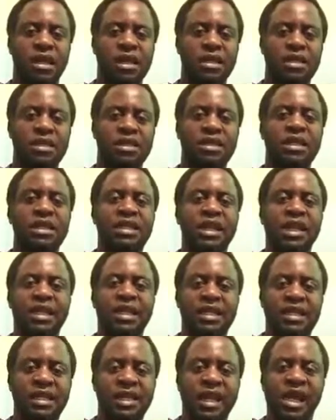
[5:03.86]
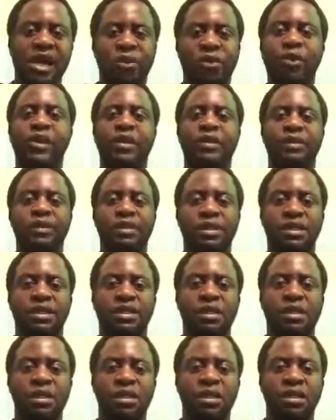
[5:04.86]
indeed the entire world
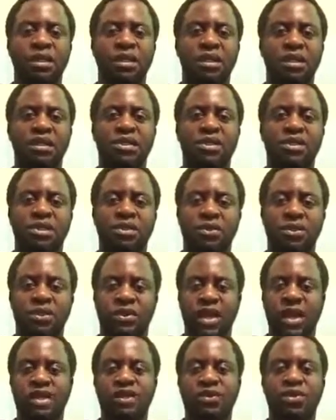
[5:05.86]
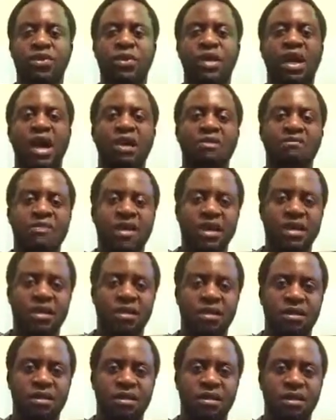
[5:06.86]
is still trying to recover
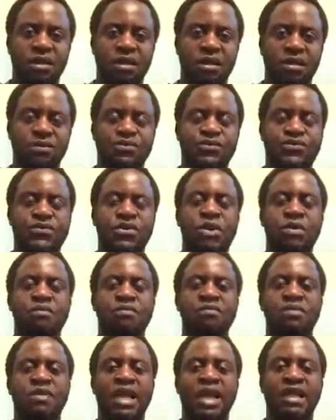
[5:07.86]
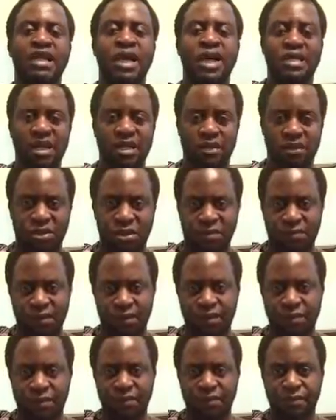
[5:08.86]
from that catastrophe.
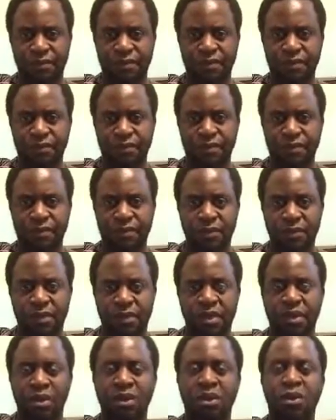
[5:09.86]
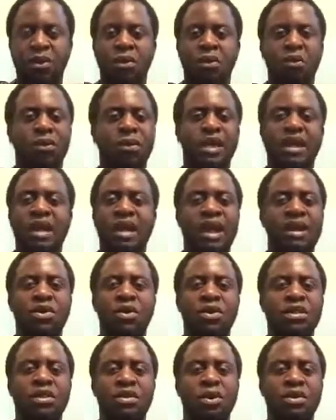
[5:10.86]
We
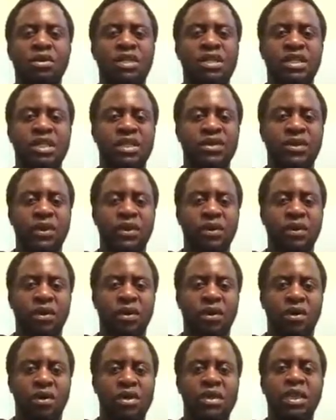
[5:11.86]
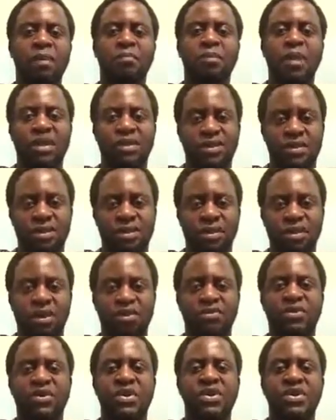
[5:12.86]
cannot continue on the path
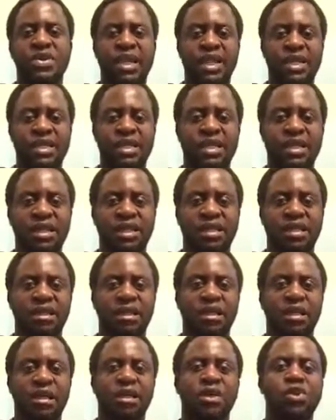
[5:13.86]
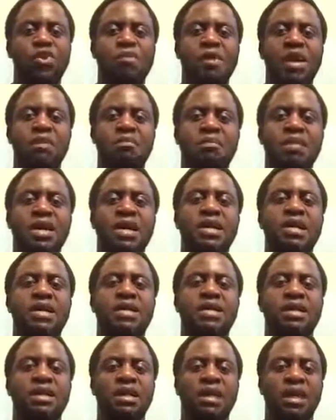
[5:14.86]
of creating
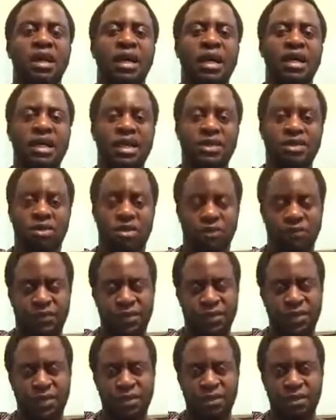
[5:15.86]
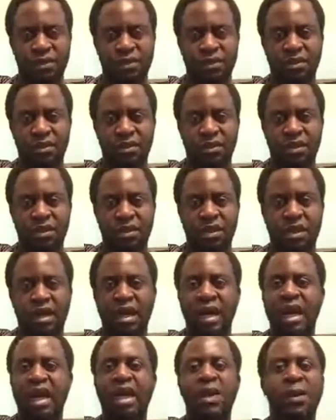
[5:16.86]
human-made catastrophes.
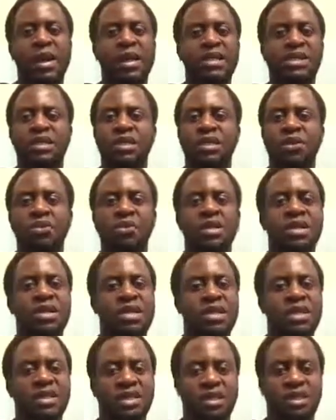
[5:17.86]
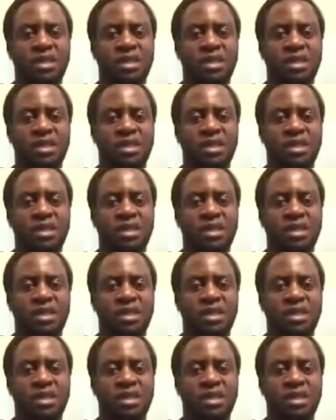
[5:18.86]
Otherwise, we risk